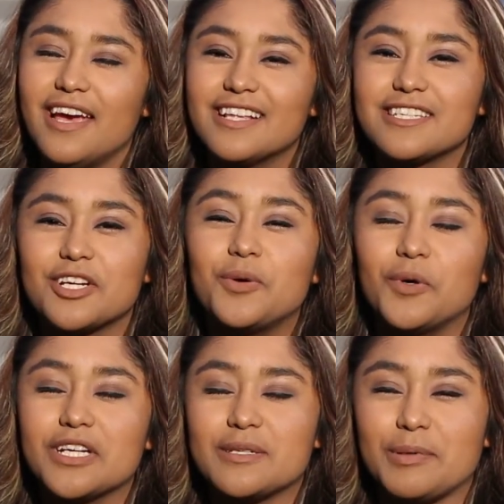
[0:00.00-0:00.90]
it's a
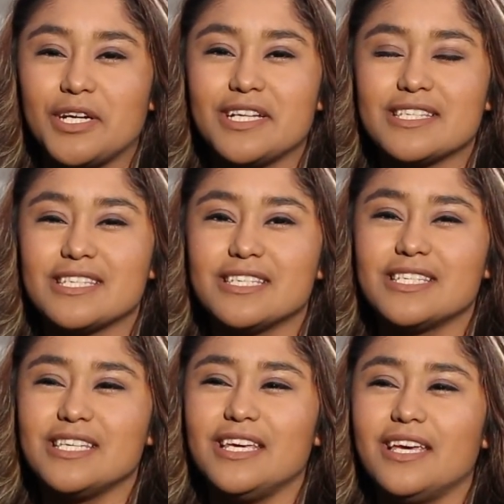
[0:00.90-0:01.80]
cool experience to
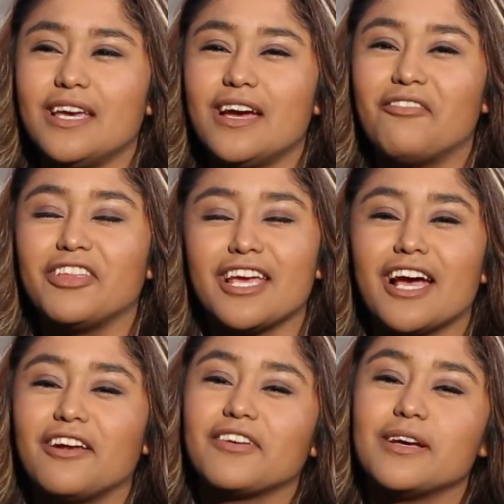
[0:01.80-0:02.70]
see everything
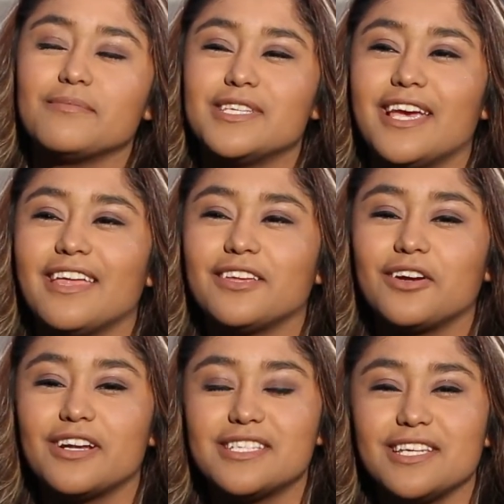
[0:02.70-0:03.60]
kind of come together
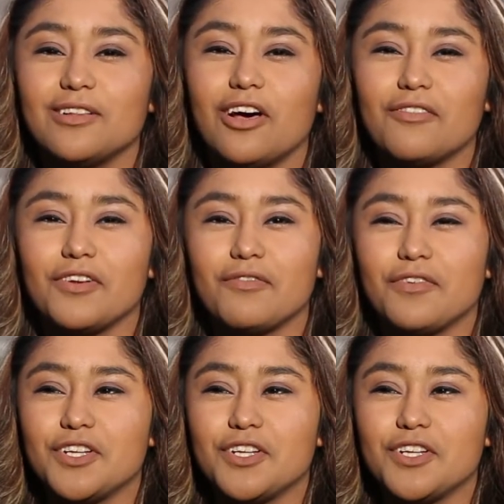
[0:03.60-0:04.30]
and see a lot of your